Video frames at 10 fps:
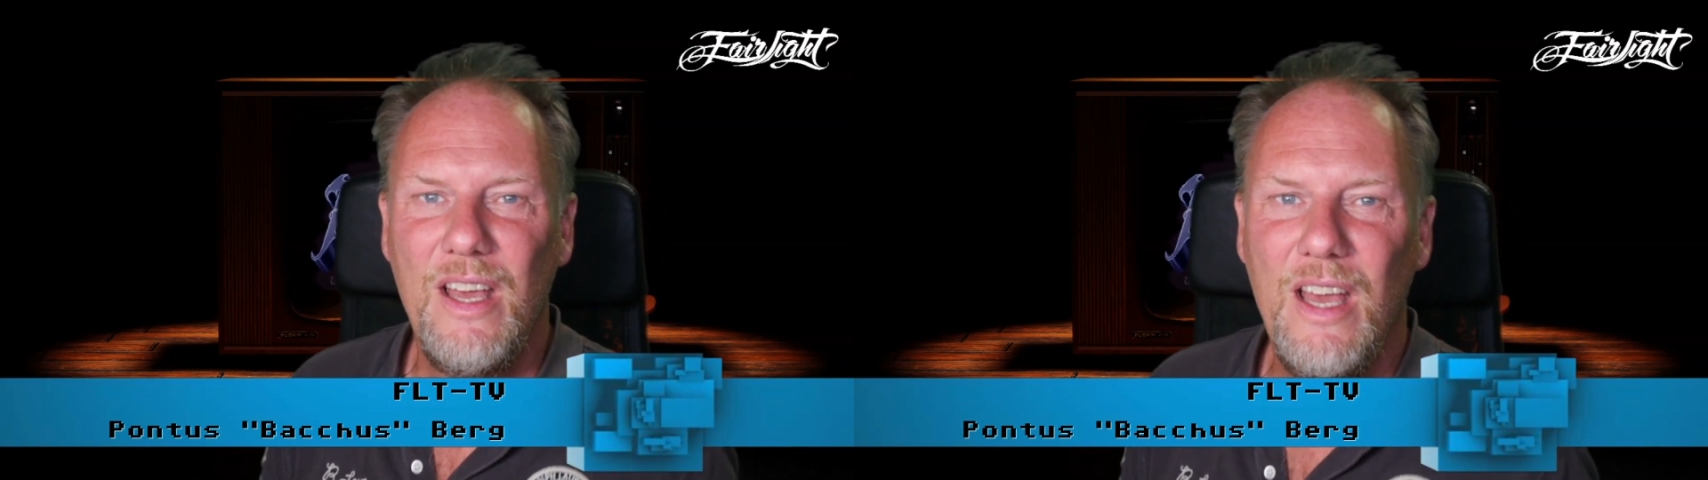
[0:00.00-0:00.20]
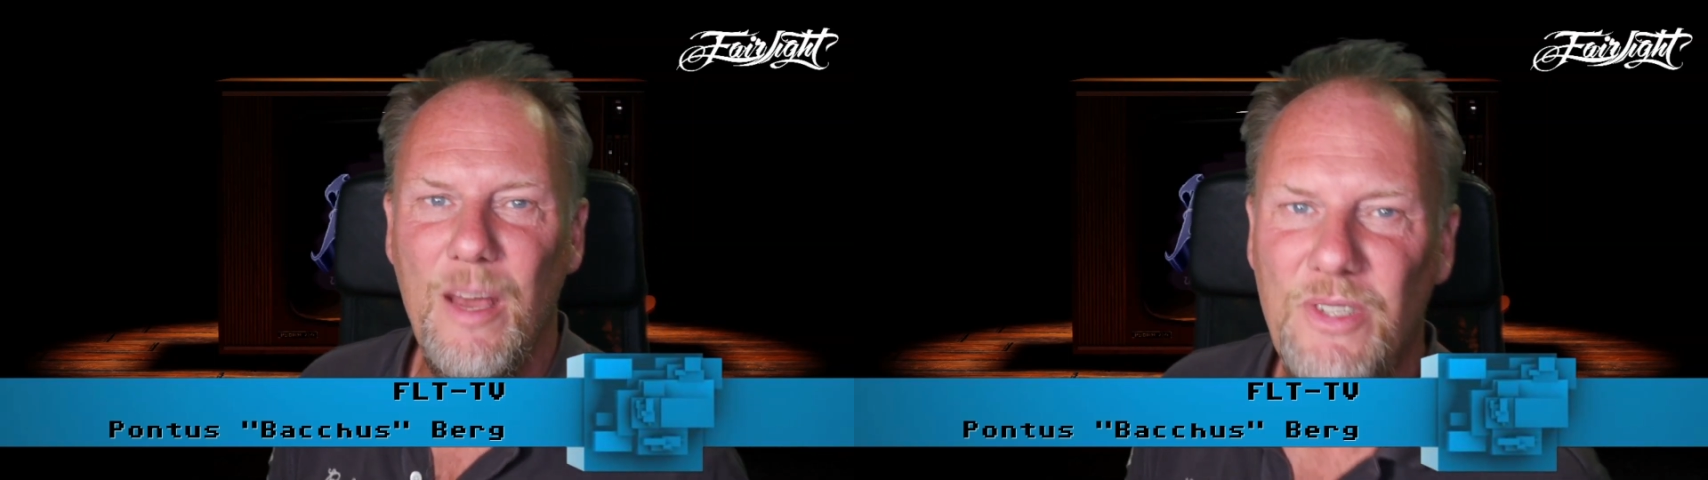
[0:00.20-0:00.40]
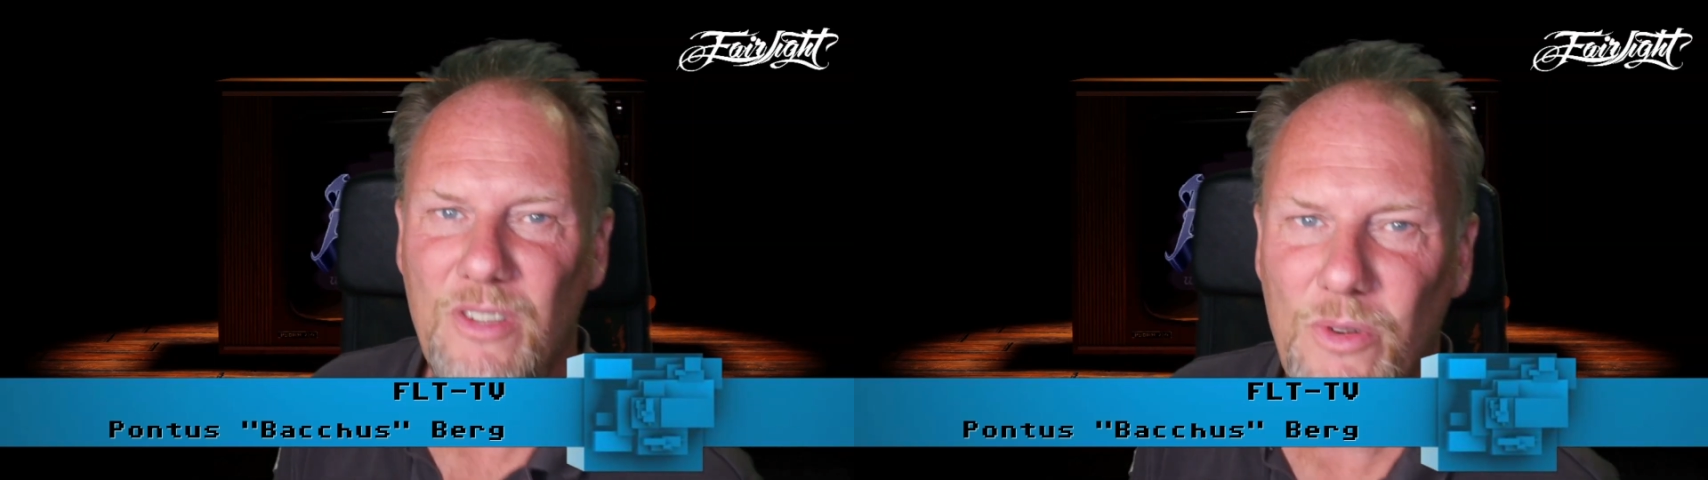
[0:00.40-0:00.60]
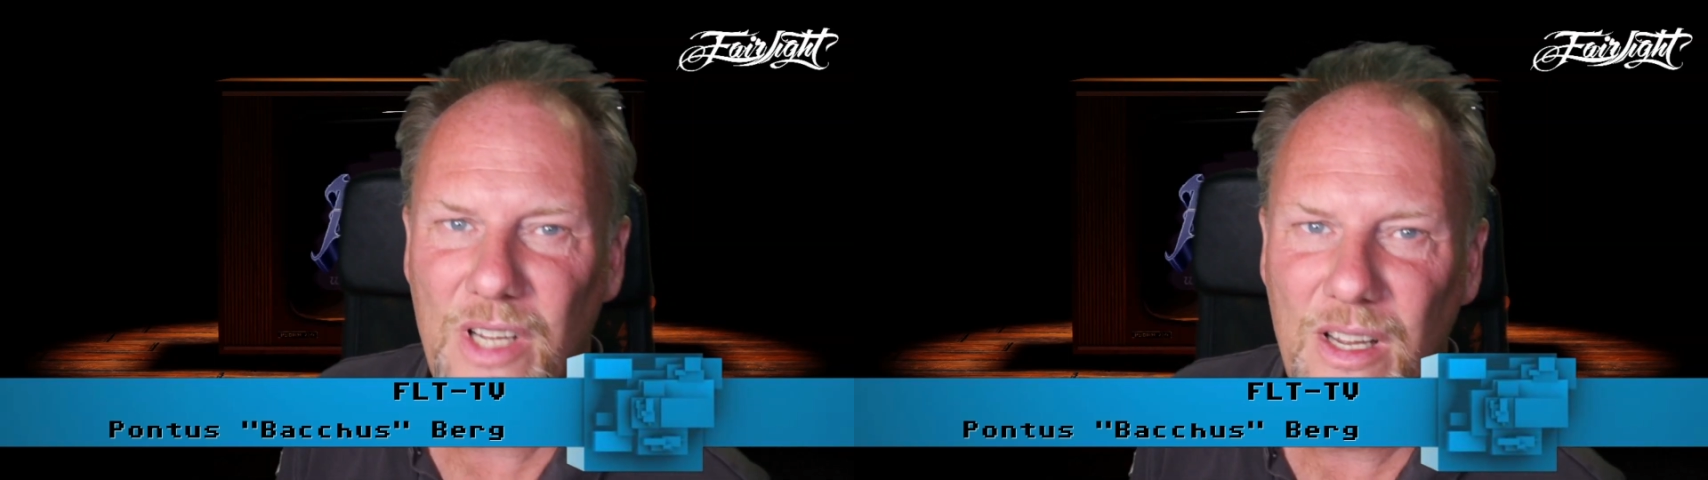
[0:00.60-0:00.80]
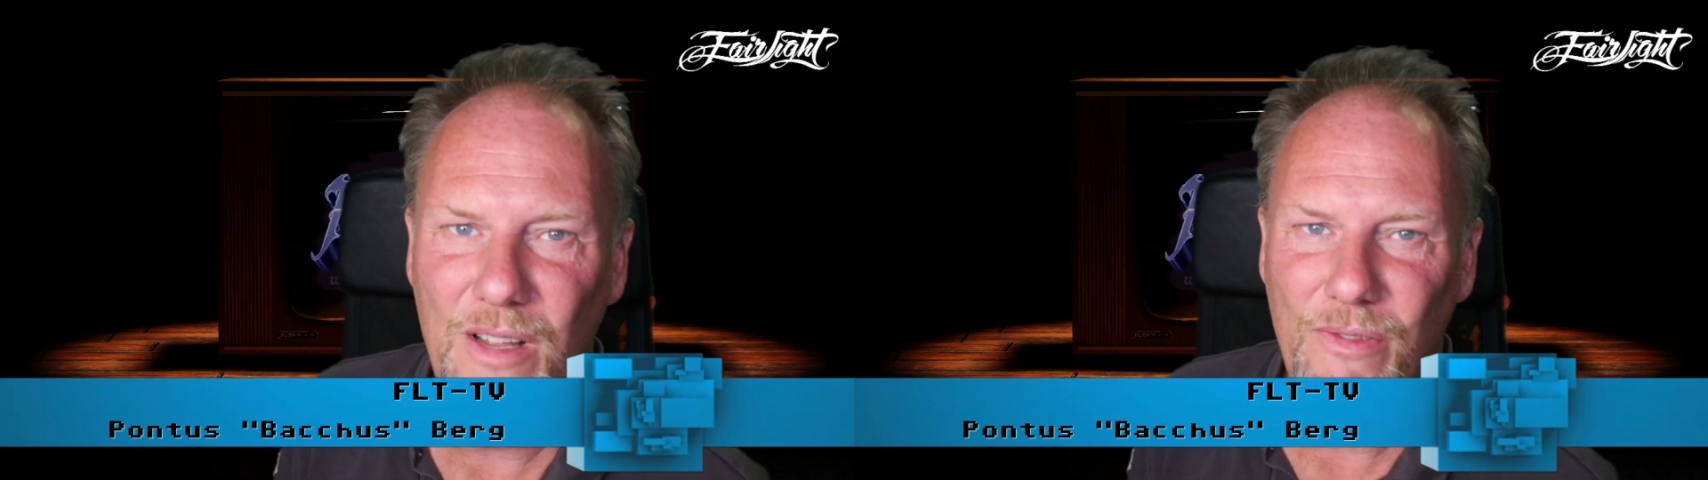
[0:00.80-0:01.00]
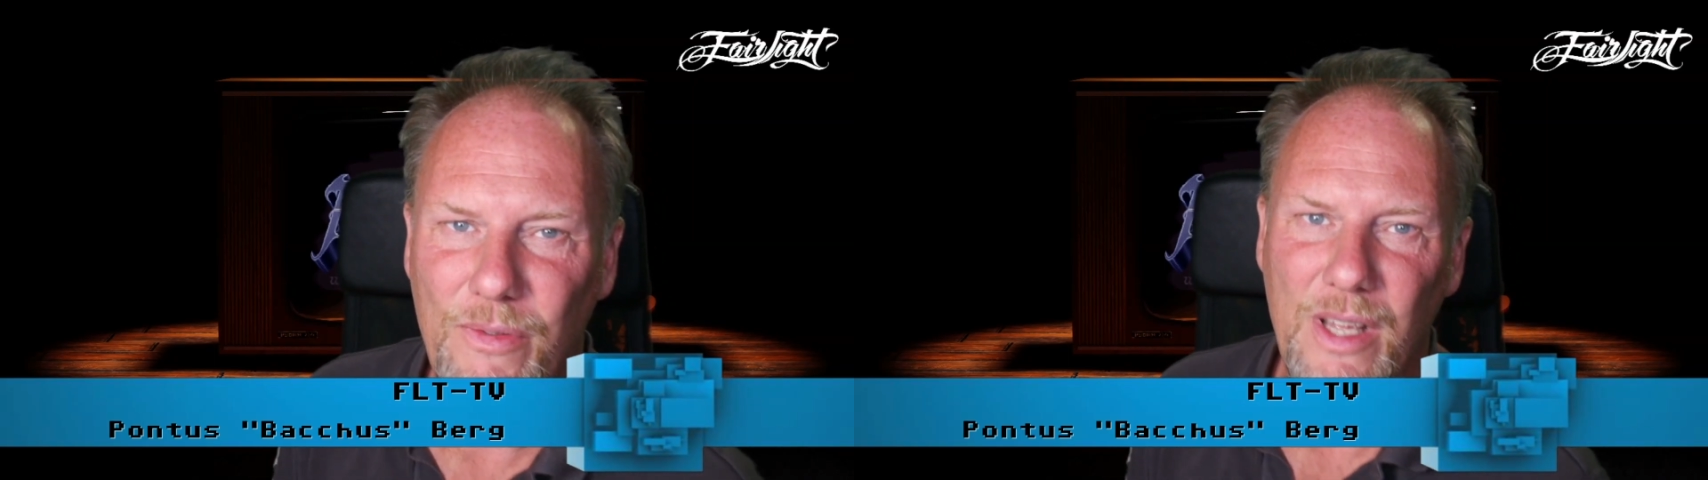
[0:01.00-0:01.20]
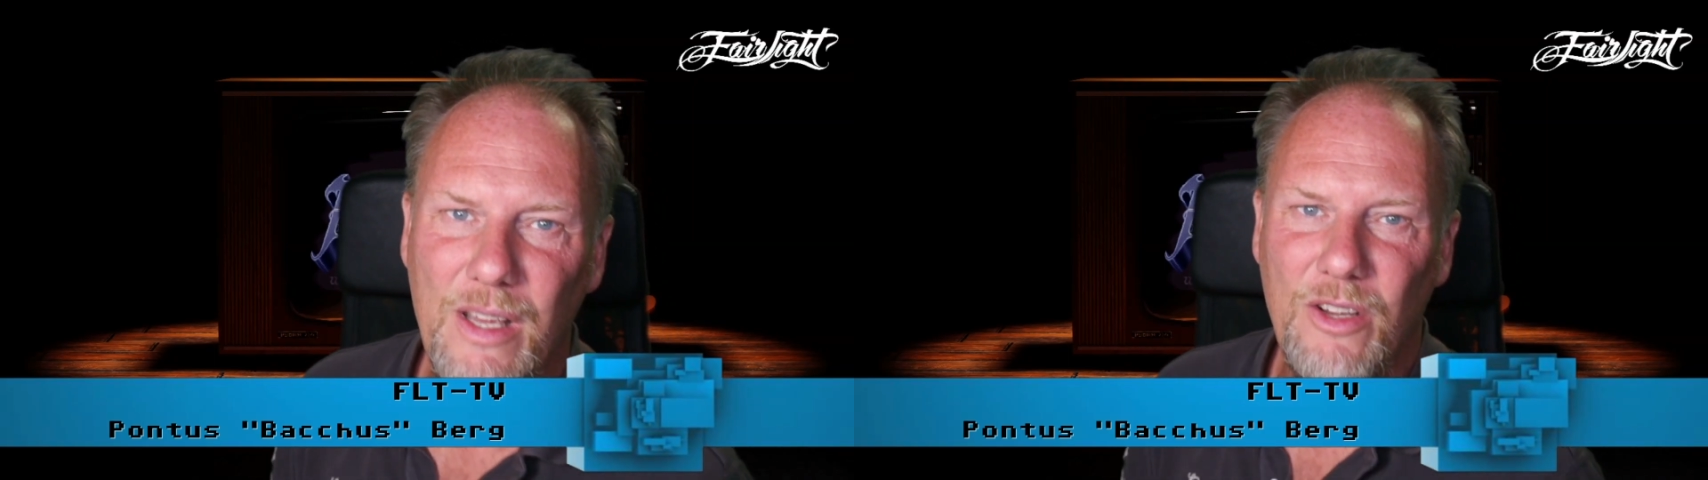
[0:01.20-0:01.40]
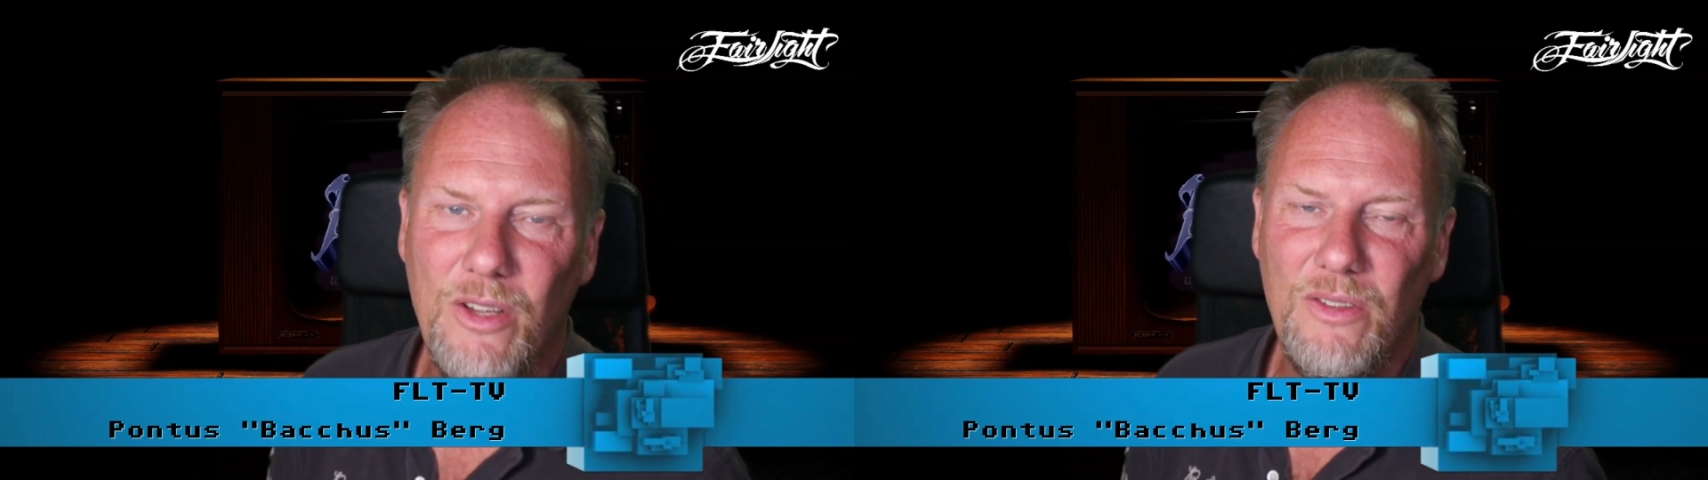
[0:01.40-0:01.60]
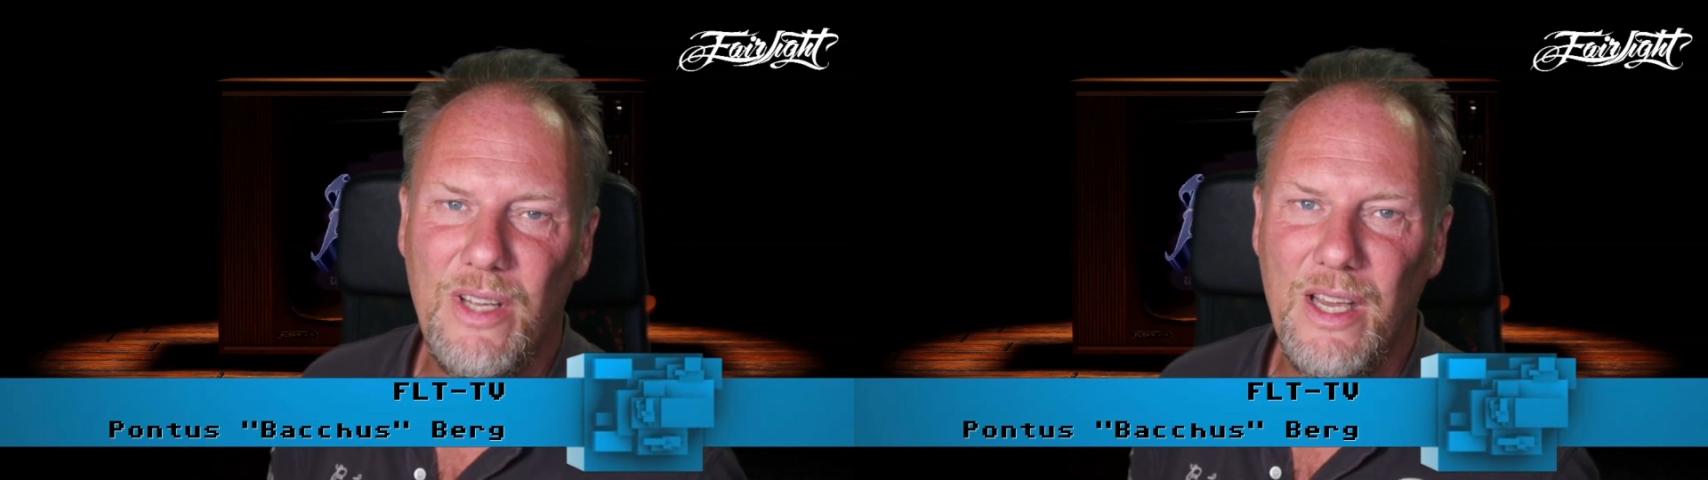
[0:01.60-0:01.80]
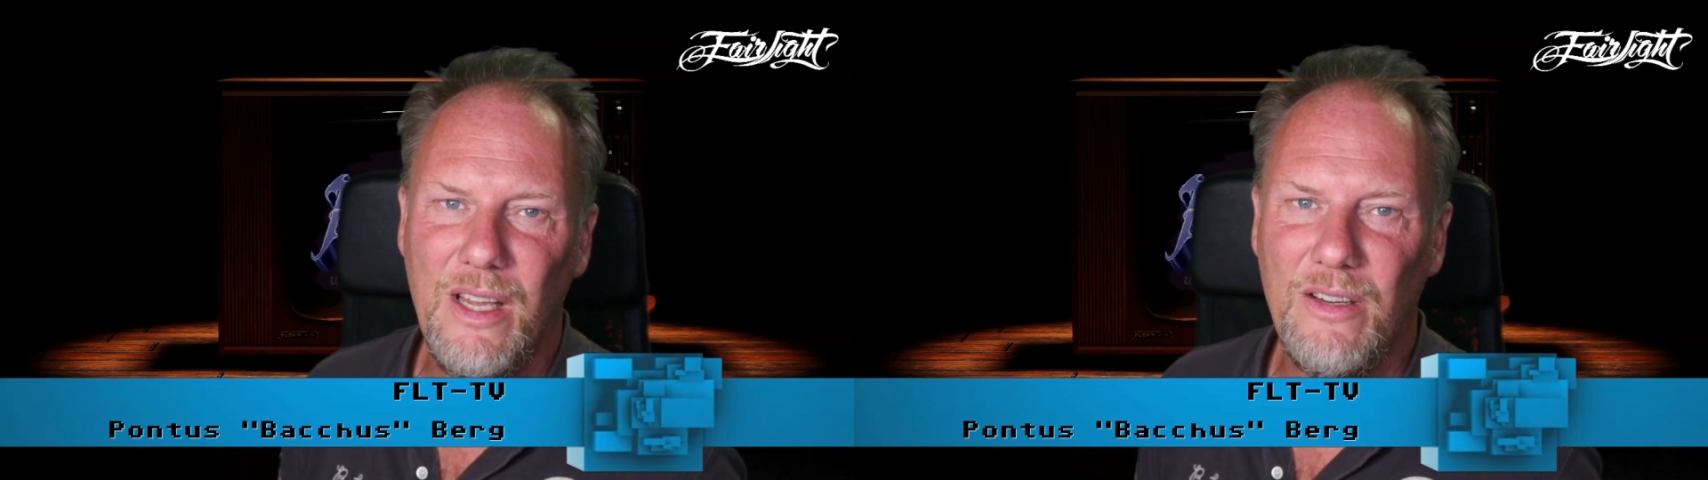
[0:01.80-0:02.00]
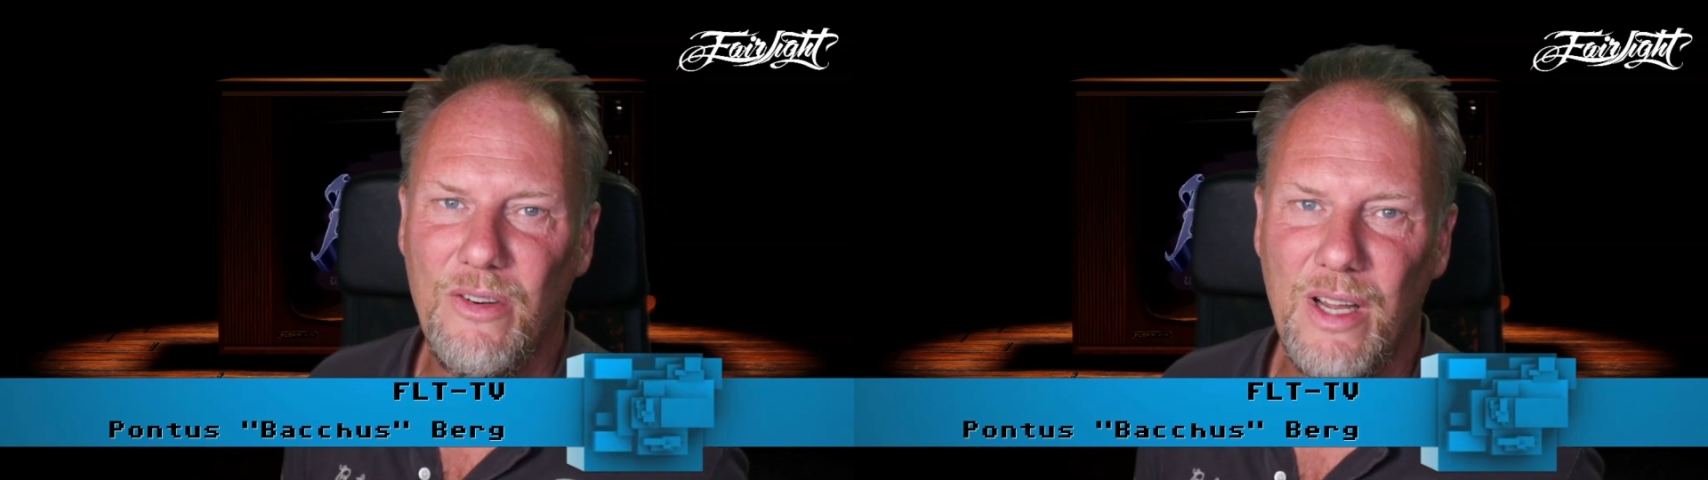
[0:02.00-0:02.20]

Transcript: Episode 83 contained